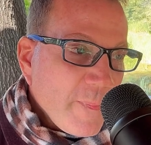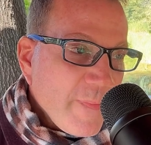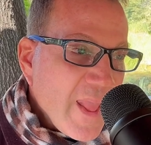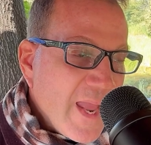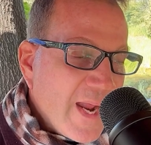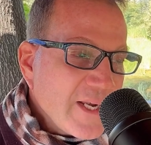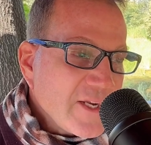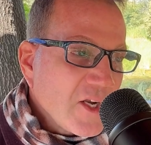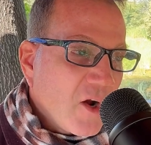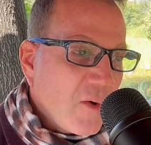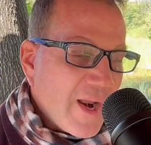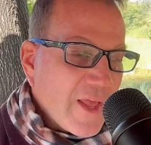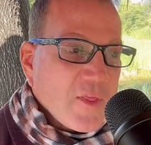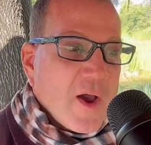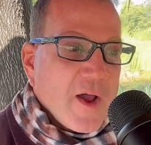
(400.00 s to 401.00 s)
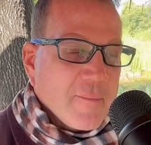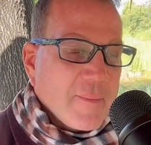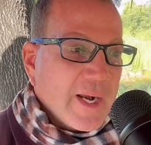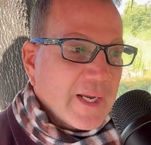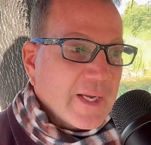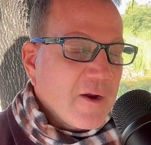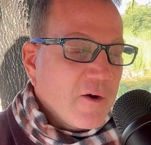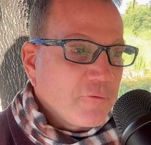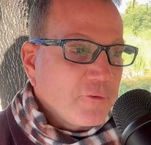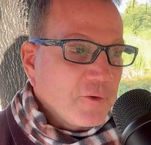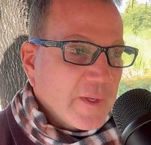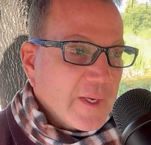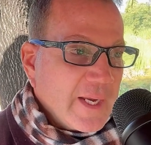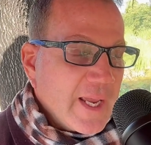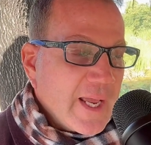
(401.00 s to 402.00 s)
I thought about it
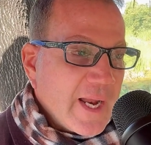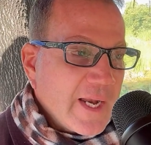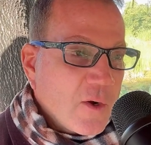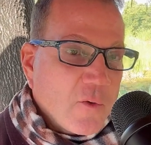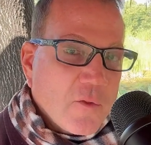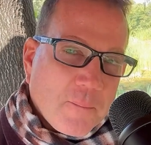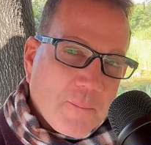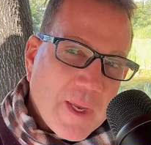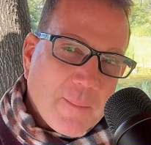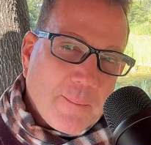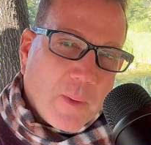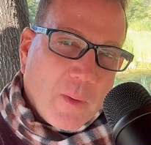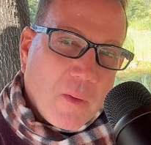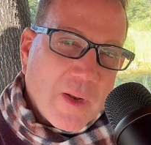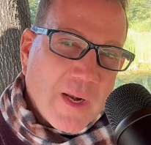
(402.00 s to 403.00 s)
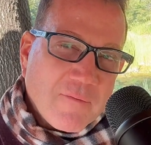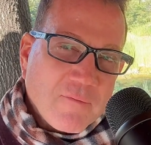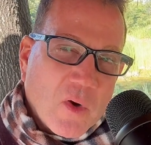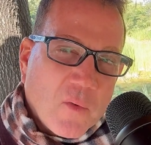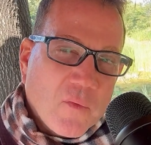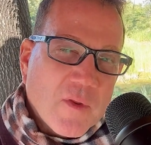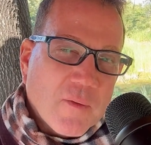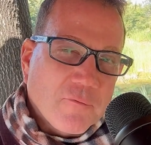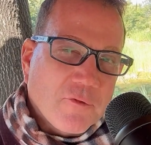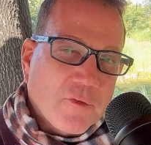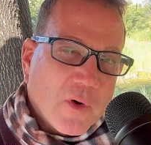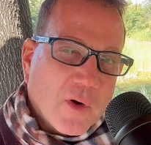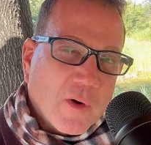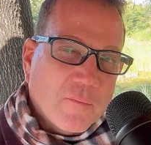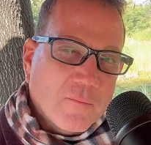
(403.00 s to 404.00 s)
carefully, and I know the people, and I've known them
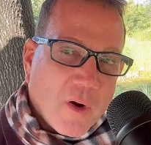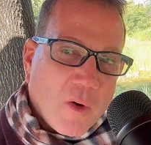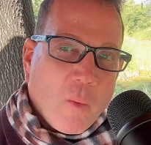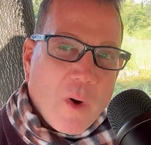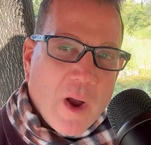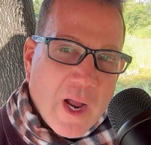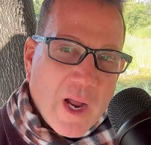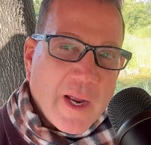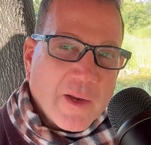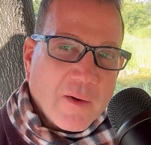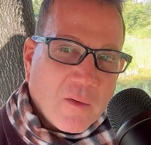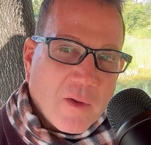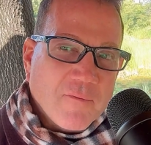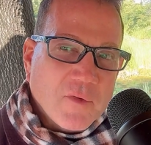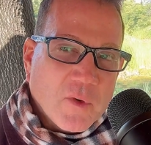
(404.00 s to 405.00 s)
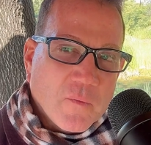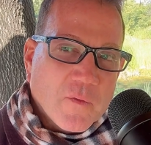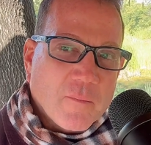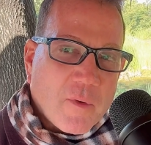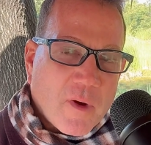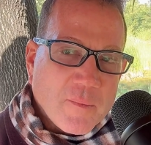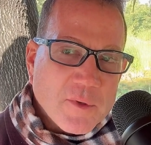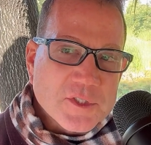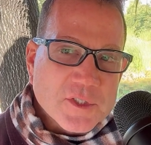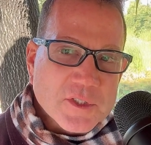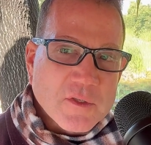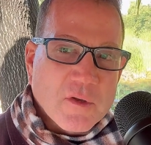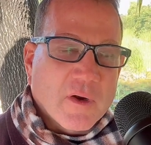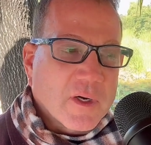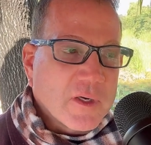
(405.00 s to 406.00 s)
for a while. I've known them almost as
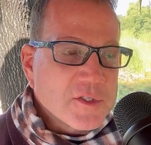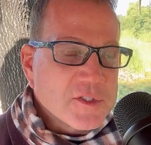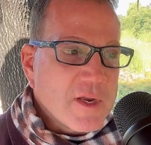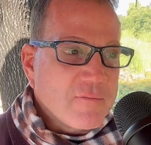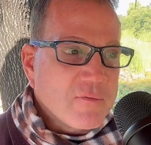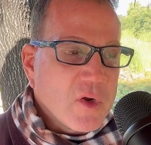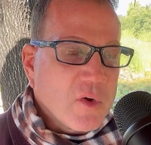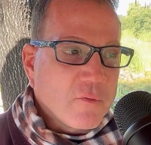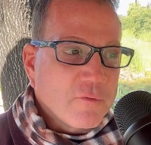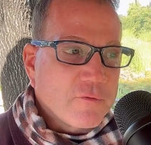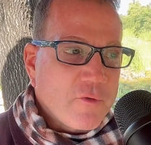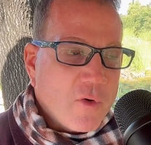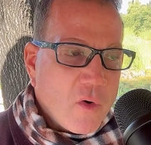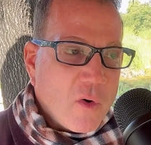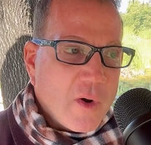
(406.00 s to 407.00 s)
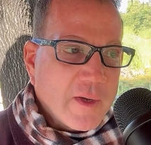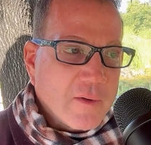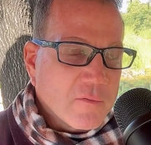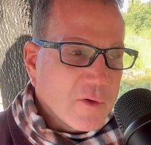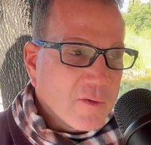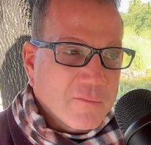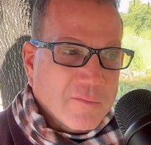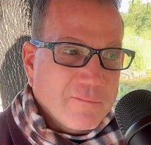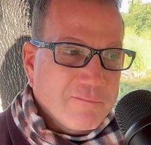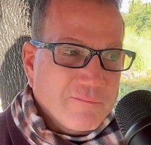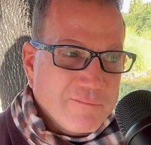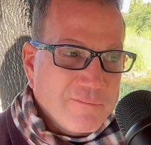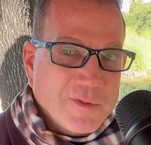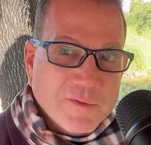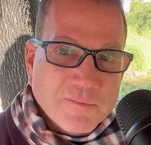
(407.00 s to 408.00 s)
long as I've known Fawn, or
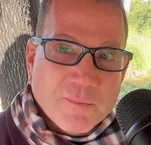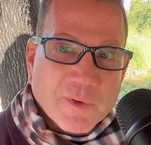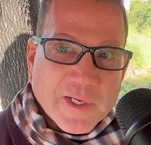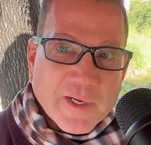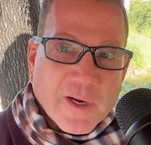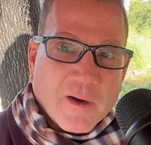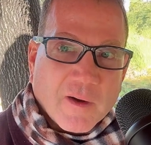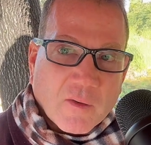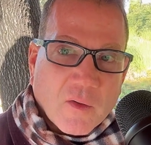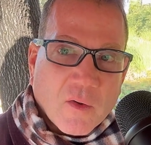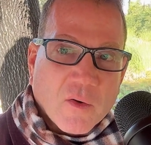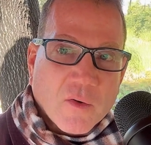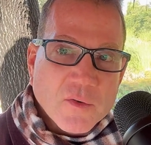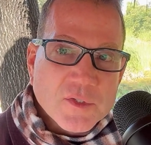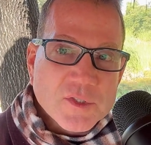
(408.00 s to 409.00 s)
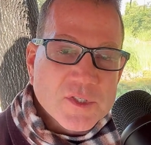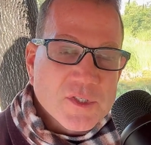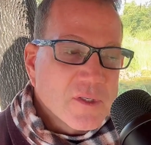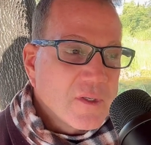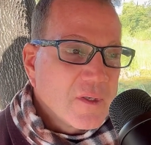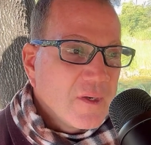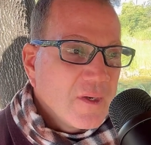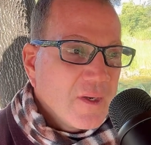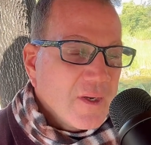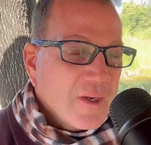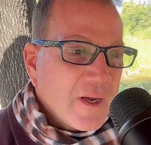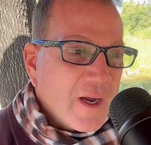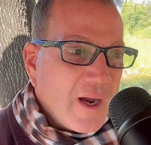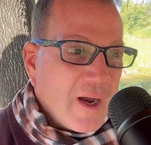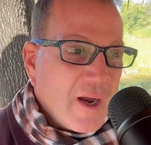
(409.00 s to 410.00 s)
pretty darn close.
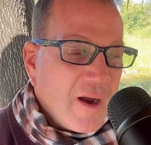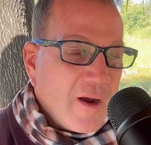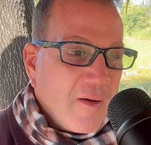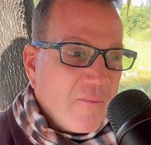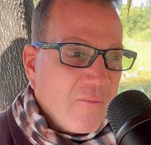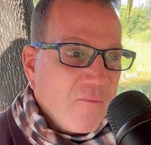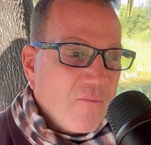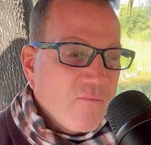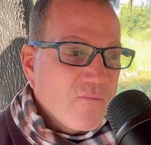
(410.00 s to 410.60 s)
And